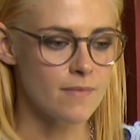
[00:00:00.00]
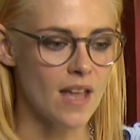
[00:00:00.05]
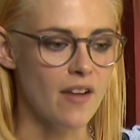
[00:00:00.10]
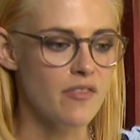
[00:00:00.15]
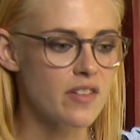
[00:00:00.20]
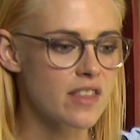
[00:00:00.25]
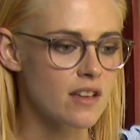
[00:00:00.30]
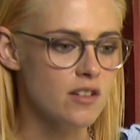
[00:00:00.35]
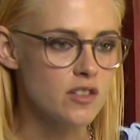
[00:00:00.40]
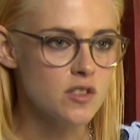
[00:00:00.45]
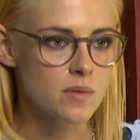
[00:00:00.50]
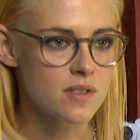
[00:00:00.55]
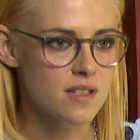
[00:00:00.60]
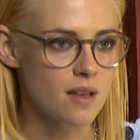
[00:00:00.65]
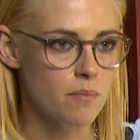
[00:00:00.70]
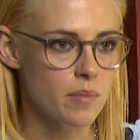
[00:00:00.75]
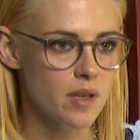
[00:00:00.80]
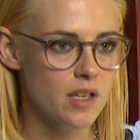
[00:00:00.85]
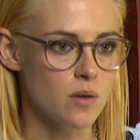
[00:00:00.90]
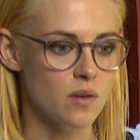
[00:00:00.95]
Everything else was
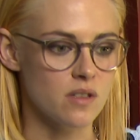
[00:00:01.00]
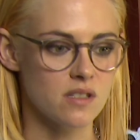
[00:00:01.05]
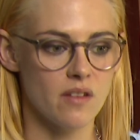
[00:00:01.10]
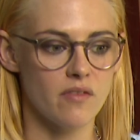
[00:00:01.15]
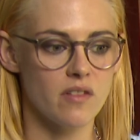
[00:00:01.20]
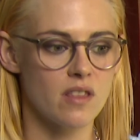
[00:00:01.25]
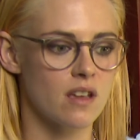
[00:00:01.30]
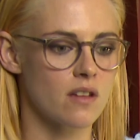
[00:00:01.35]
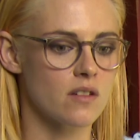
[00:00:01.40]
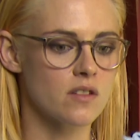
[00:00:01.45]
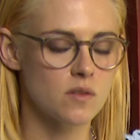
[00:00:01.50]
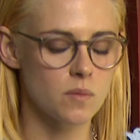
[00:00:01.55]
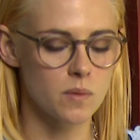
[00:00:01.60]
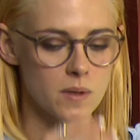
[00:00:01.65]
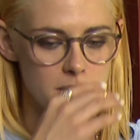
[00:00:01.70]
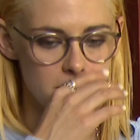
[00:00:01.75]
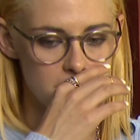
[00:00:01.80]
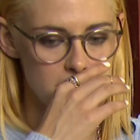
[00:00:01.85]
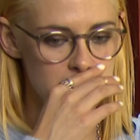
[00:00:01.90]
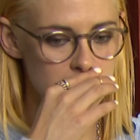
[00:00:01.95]
ambiguous. Everything else
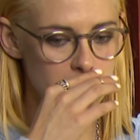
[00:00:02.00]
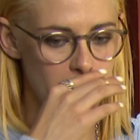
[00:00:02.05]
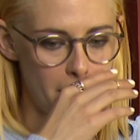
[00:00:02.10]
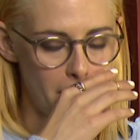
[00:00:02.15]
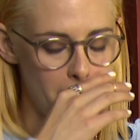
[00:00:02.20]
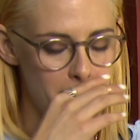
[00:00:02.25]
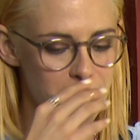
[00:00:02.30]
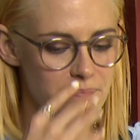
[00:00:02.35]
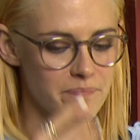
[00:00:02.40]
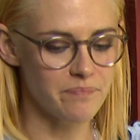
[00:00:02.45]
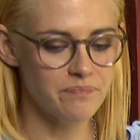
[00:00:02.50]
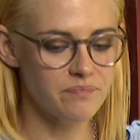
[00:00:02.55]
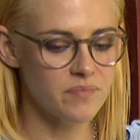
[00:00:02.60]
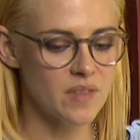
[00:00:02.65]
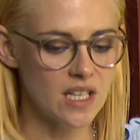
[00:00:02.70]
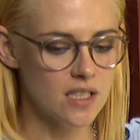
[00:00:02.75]
was, um,